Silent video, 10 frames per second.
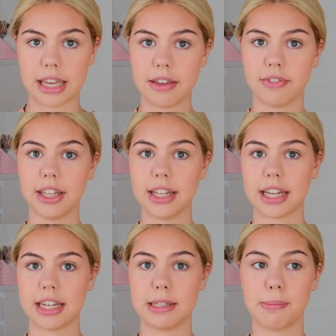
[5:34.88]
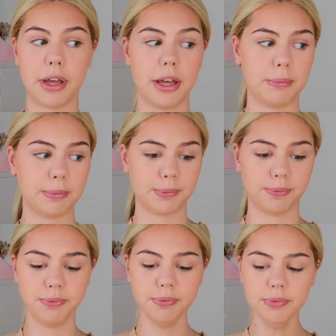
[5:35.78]
keep feeling like I need to burp
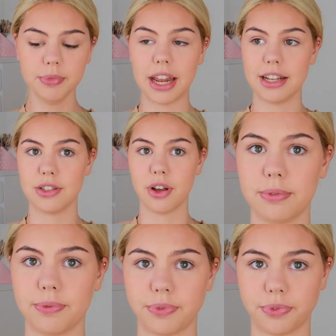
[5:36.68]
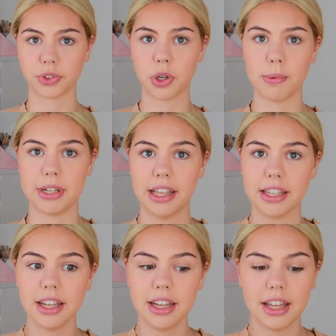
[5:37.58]
and it's not coming.
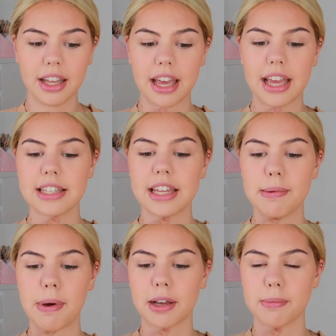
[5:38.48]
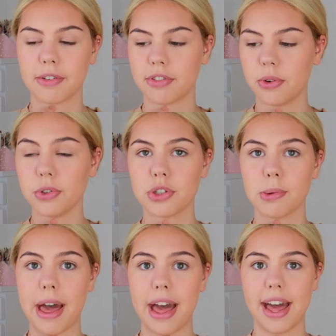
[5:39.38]
Like, it's in the back of my throat, just
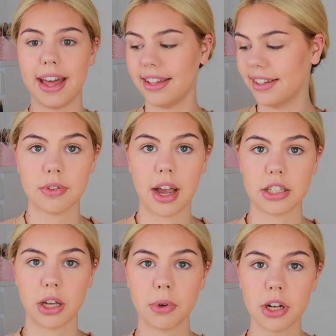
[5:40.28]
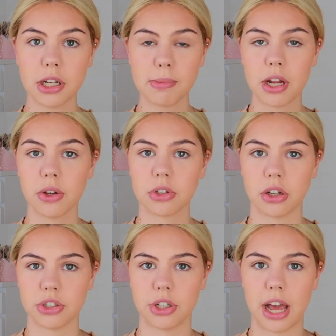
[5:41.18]
some air. Right, so I'm gonna do my nose
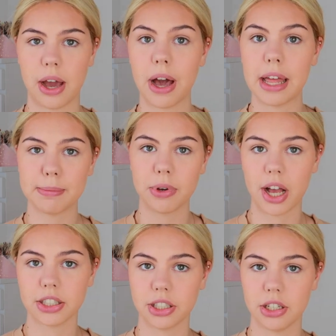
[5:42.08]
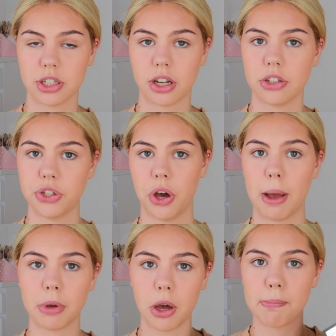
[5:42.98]
contour now and I'm not actually using the contour.
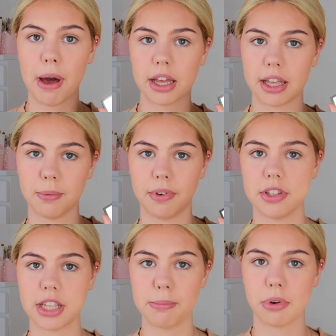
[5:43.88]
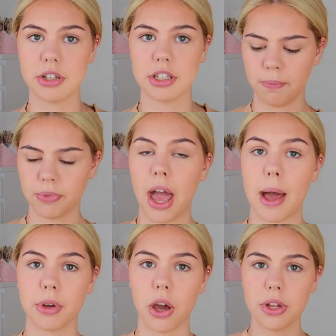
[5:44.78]
I'm going back in with the same bronzer.
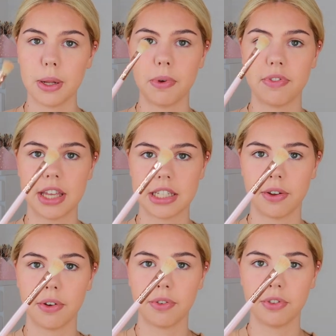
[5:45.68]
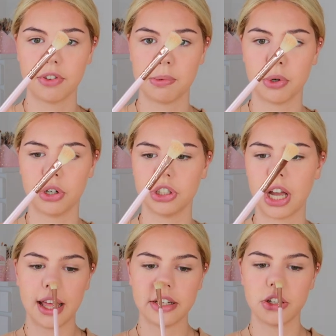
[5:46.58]
I'm going in with this fluffy brush.
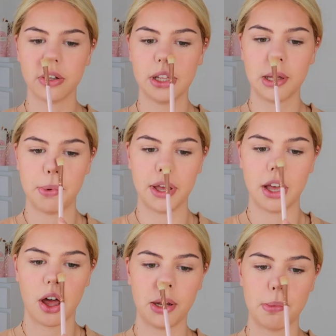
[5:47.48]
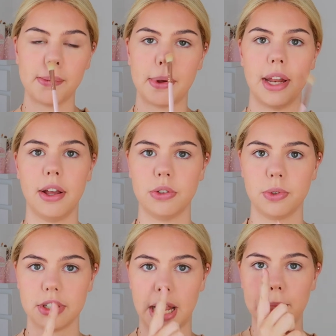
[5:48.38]
I like to do a little bit on the bottom of my nose,
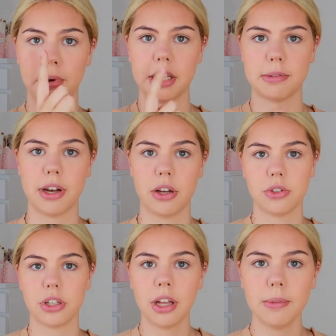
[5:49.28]
which like brings my nose